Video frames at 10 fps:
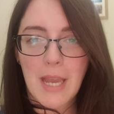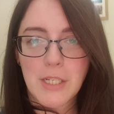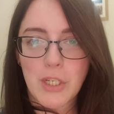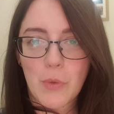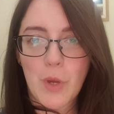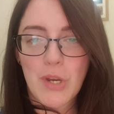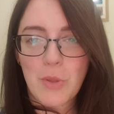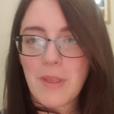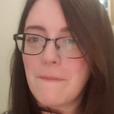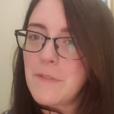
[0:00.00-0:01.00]
back to
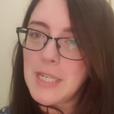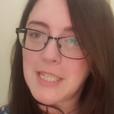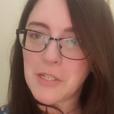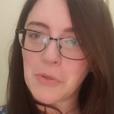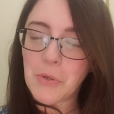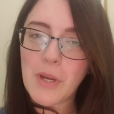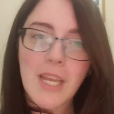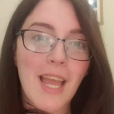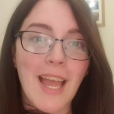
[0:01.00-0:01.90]
another video.